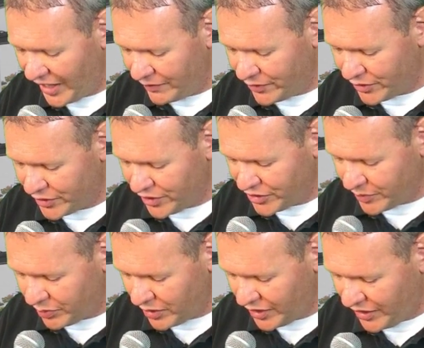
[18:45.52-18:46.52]
May I have your
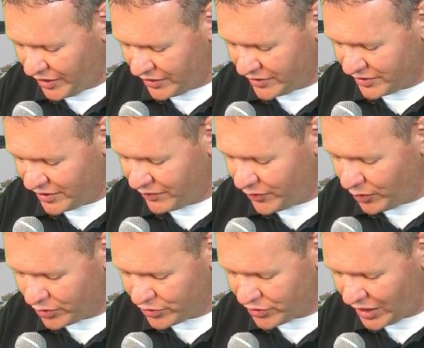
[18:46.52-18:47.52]
attention, please? If you
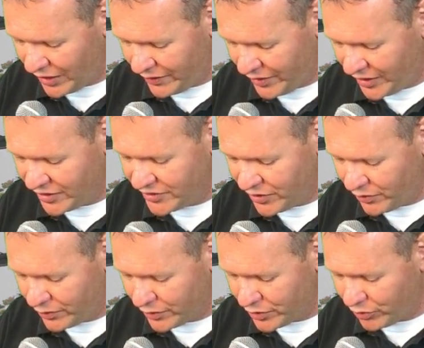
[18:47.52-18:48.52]
are driving a
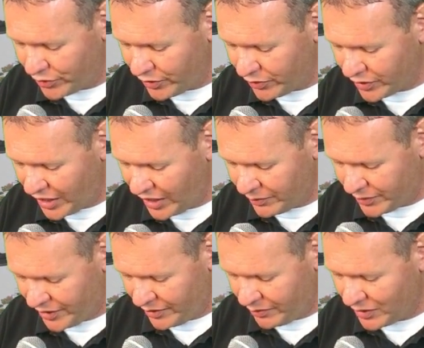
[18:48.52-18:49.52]
silver Toyota
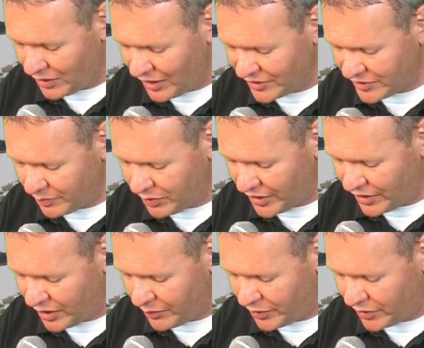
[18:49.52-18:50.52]
Camry with license
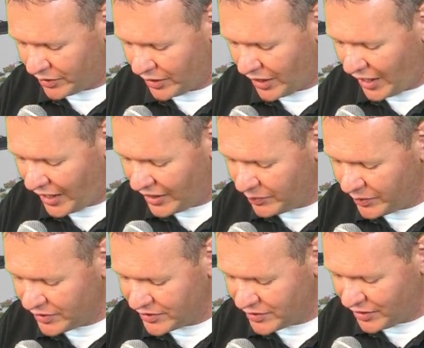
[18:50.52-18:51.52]
plate number
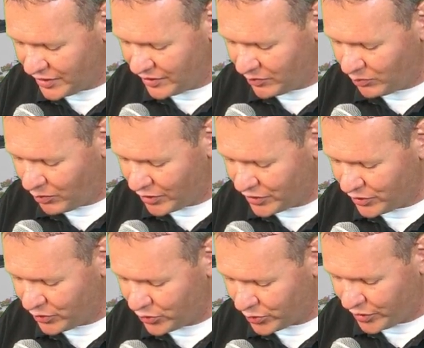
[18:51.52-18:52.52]

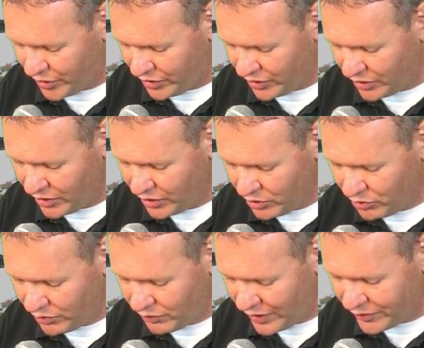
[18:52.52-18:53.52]
ABC123,
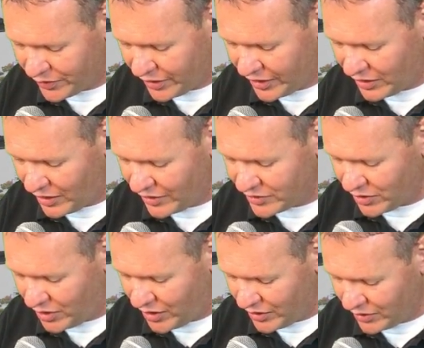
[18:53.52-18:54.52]
you have left your headlights
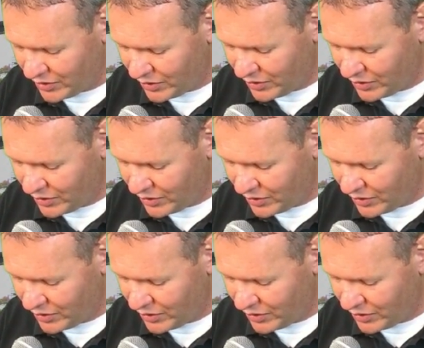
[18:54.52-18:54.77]
on.